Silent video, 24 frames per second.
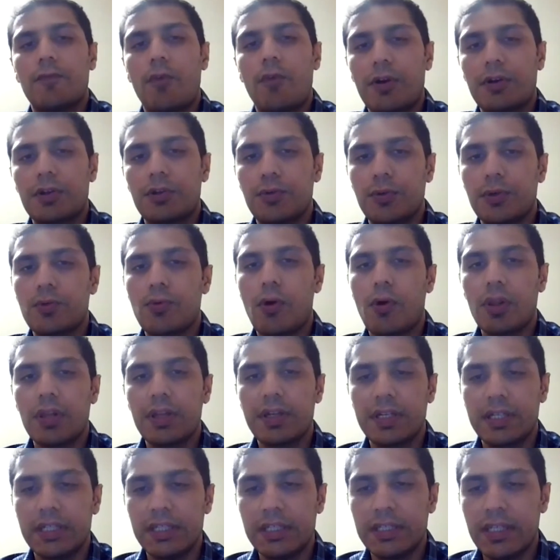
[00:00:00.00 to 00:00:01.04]
not good
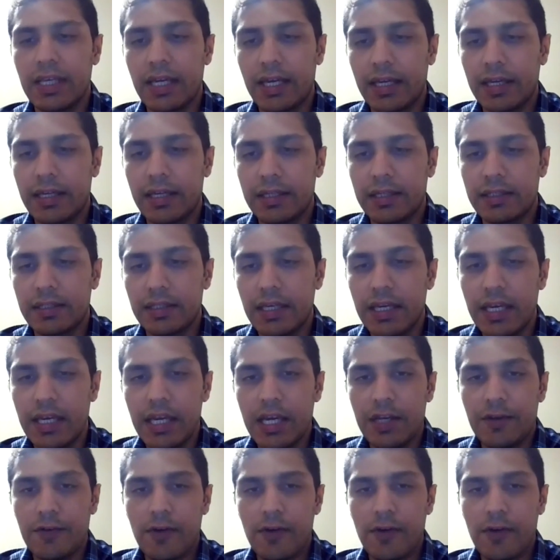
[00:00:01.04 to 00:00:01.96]
quality, then